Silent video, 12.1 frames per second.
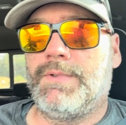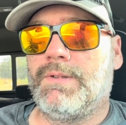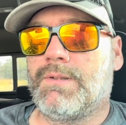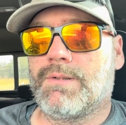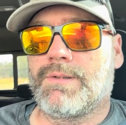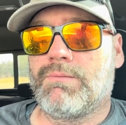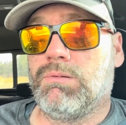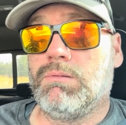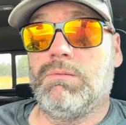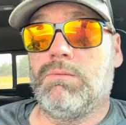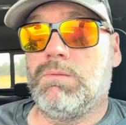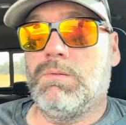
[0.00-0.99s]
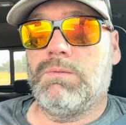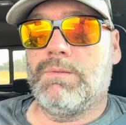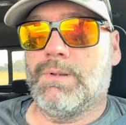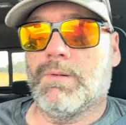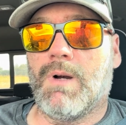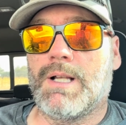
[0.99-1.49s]
just,
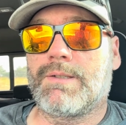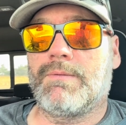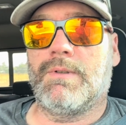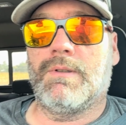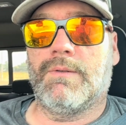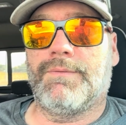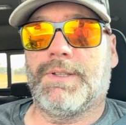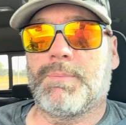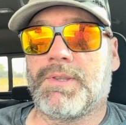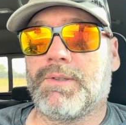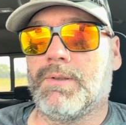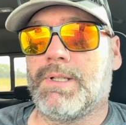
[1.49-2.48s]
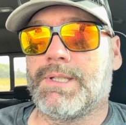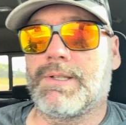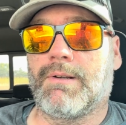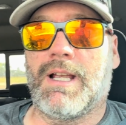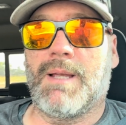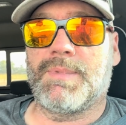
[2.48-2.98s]
you're flipping through
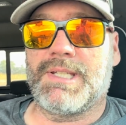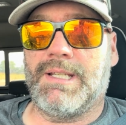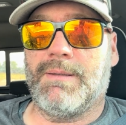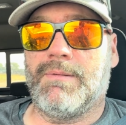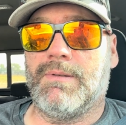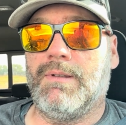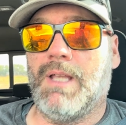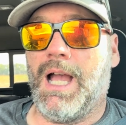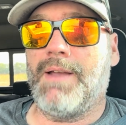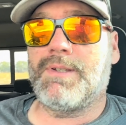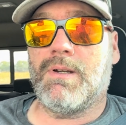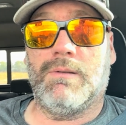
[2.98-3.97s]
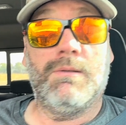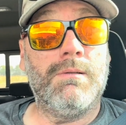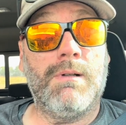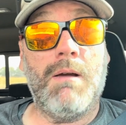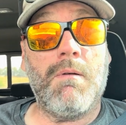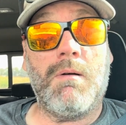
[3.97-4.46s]
Instagram, seeing knives, going,
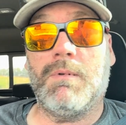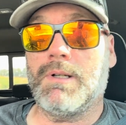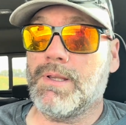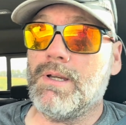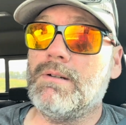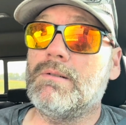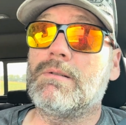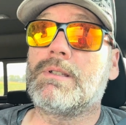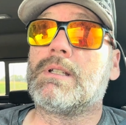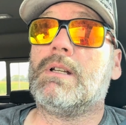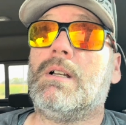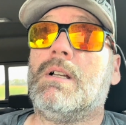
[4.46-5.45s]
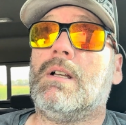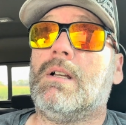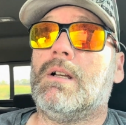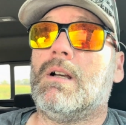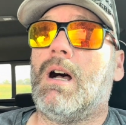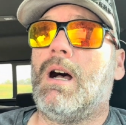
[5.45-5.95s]
ooh, I want one of those.
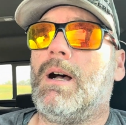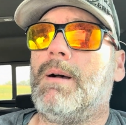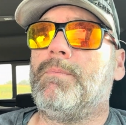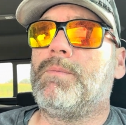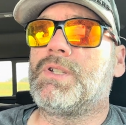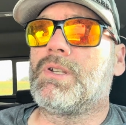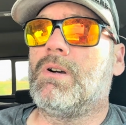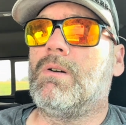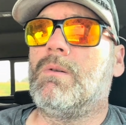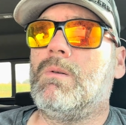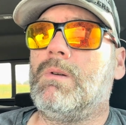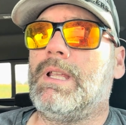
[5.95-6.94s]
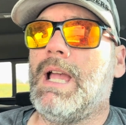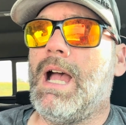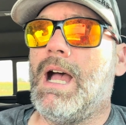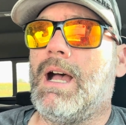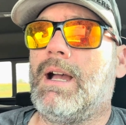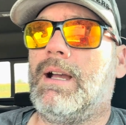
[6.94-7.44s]
So
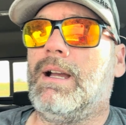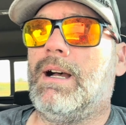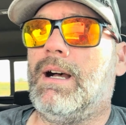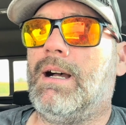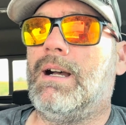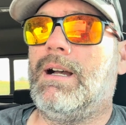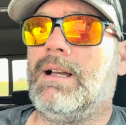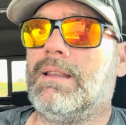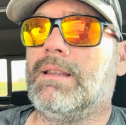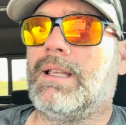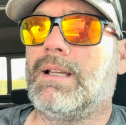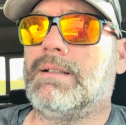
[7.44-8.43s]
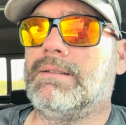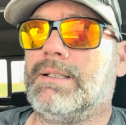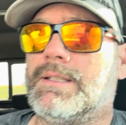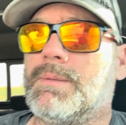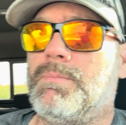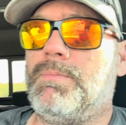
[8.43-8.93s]
yeah,
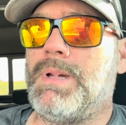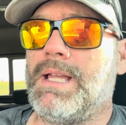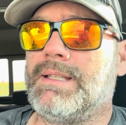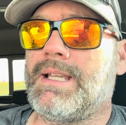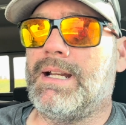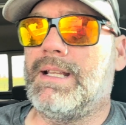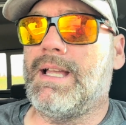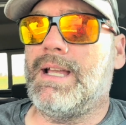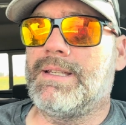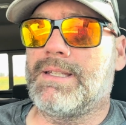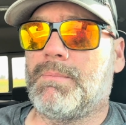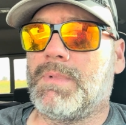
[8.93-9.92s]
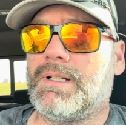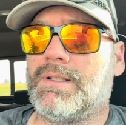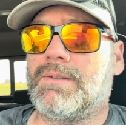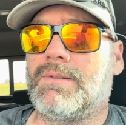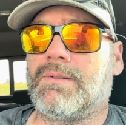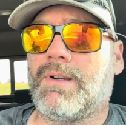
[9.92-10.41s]
it's been kind of nice. I'm gonna
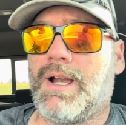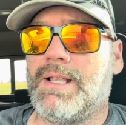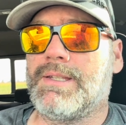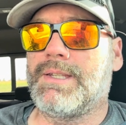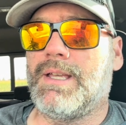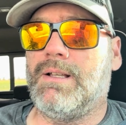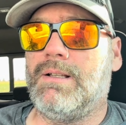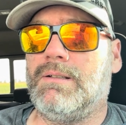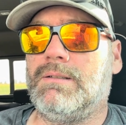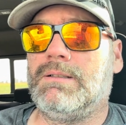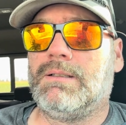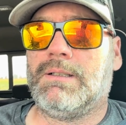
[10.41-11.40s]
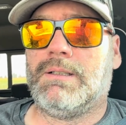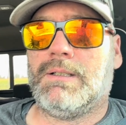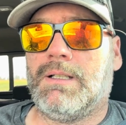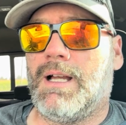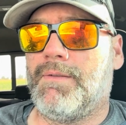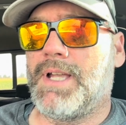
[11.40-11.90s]
try and sell.
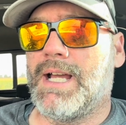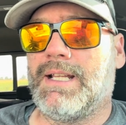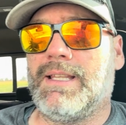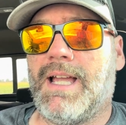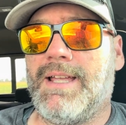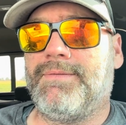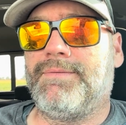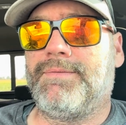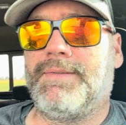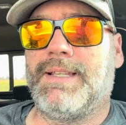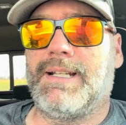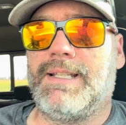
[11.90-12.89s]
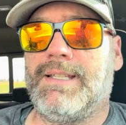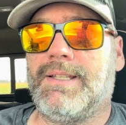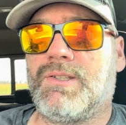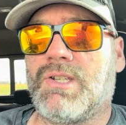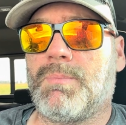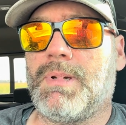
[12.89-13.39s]
I've got a knife that I need to
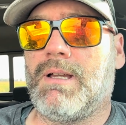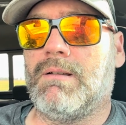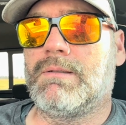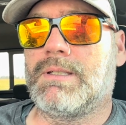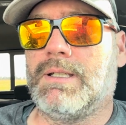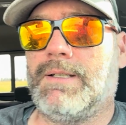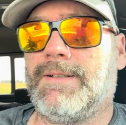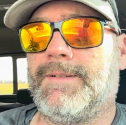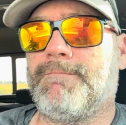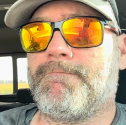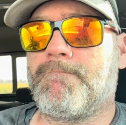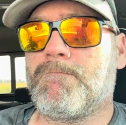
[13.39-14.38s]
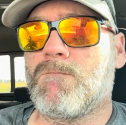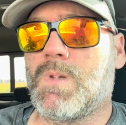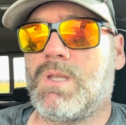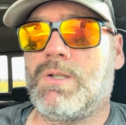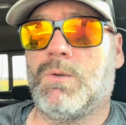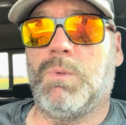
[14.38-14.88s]
ship out
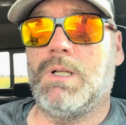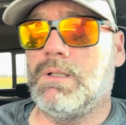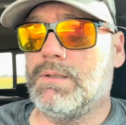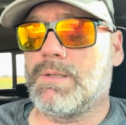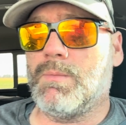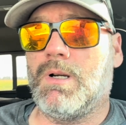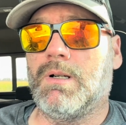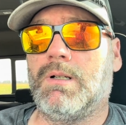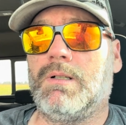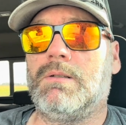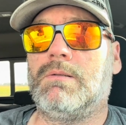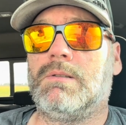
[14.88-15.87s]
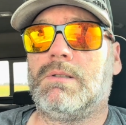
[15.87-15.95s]
to Will tomorrow.